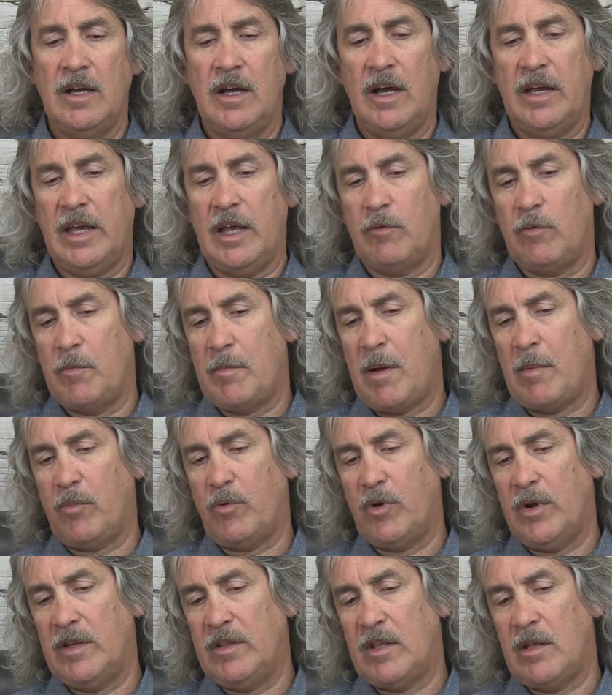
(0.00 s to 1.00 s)
Again,
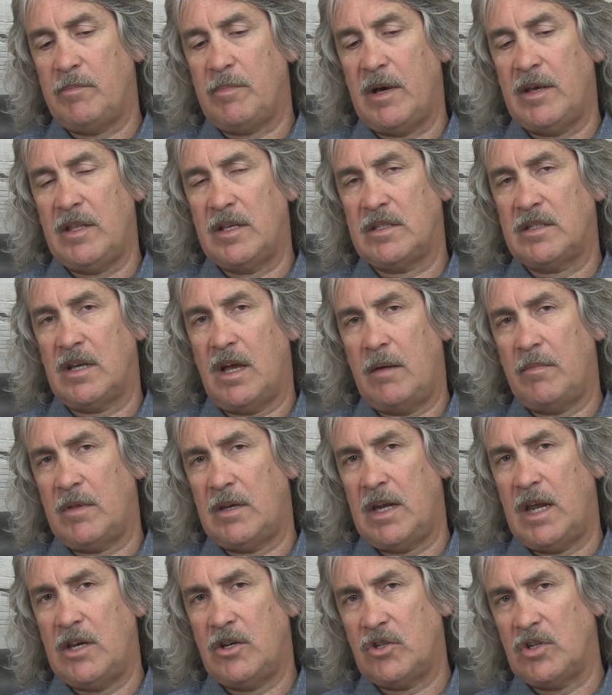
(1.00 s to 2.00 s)
remembering that by this time the
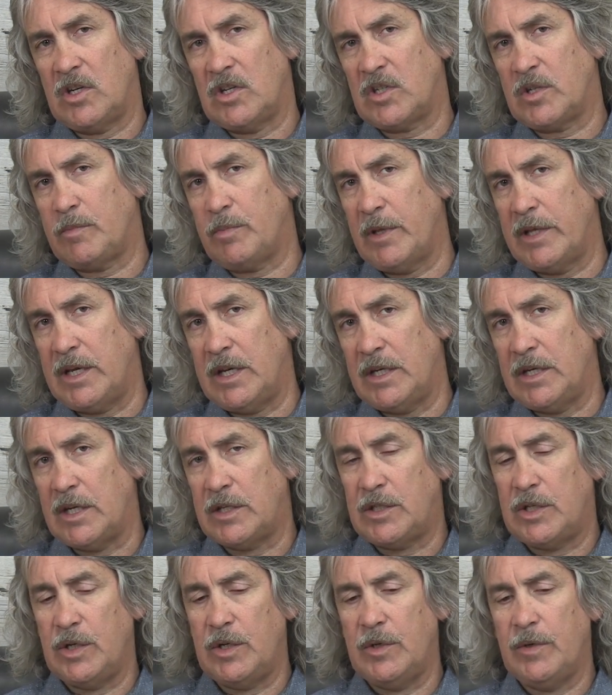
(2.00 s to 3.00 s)
nation is split into
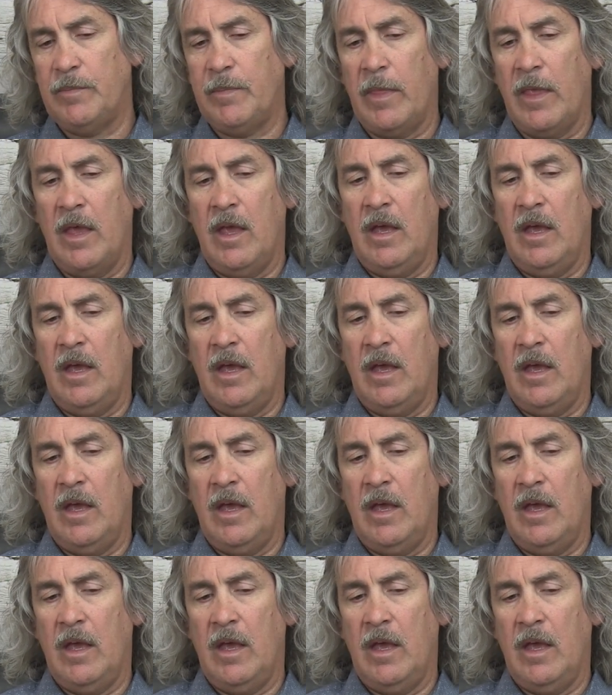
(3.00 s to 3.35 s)
two.